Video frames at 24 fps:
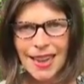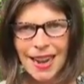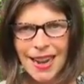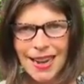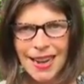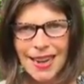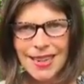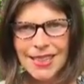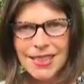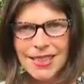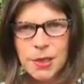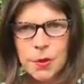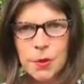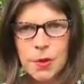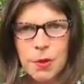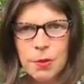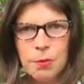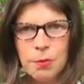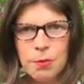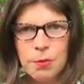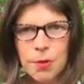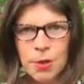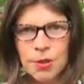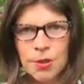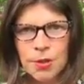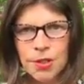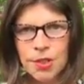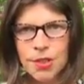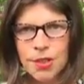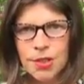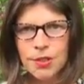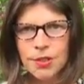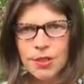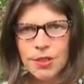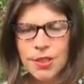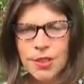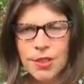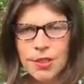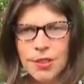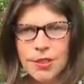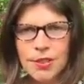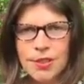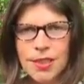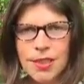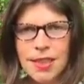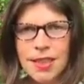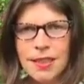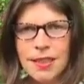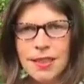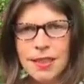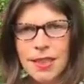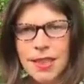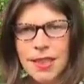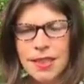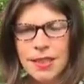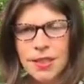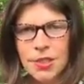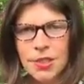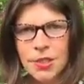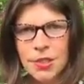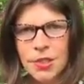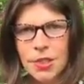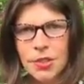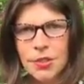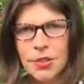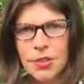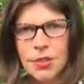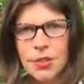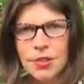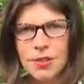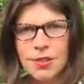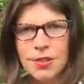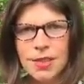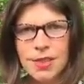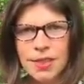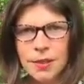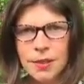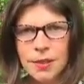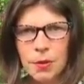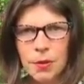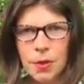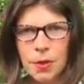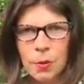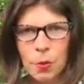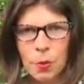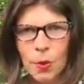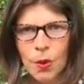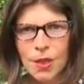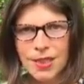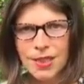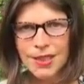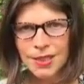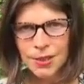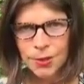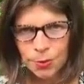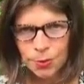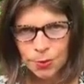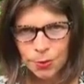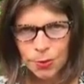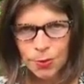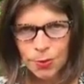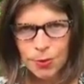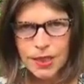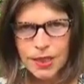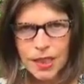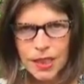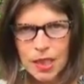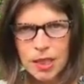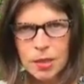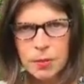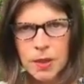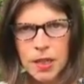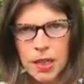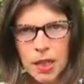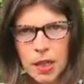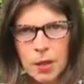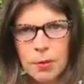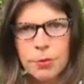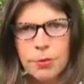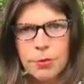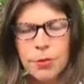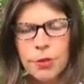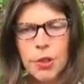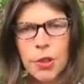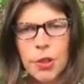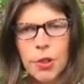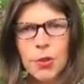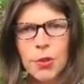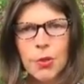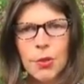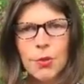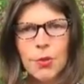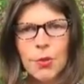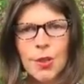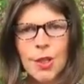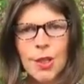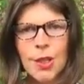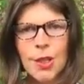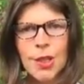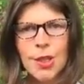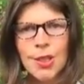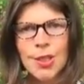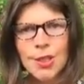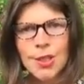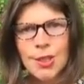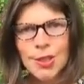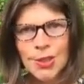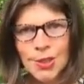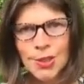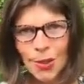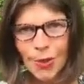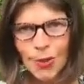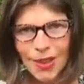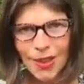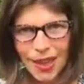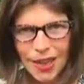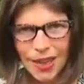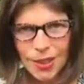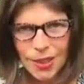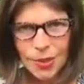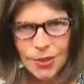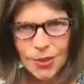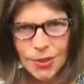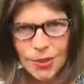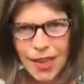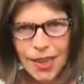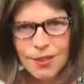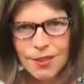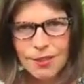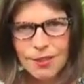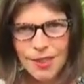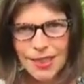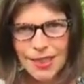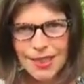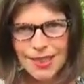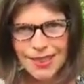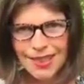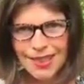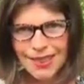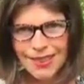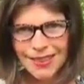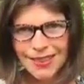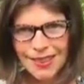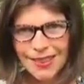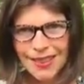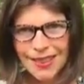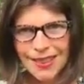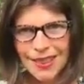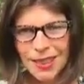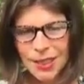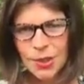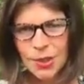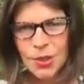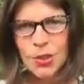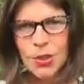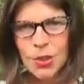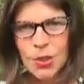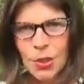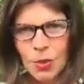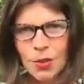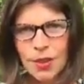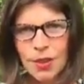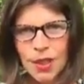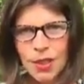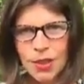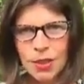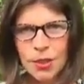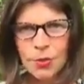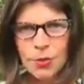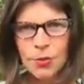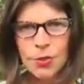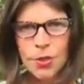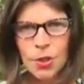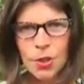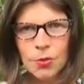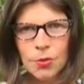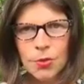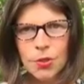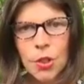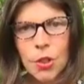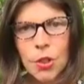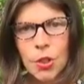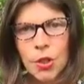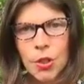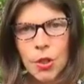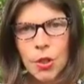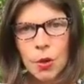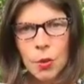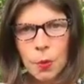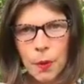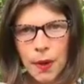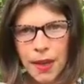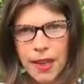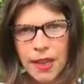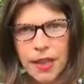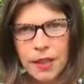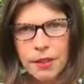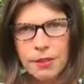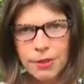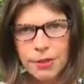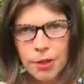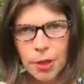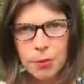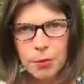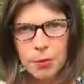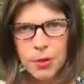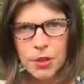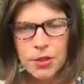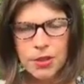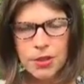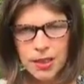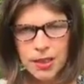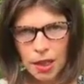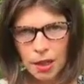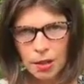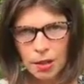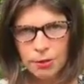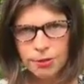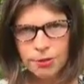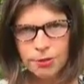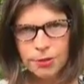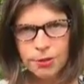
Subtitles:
Ask what emotions are underneath and start to sit with what is truly coming up for you so that you can face it, so that you don't turn away from yourself.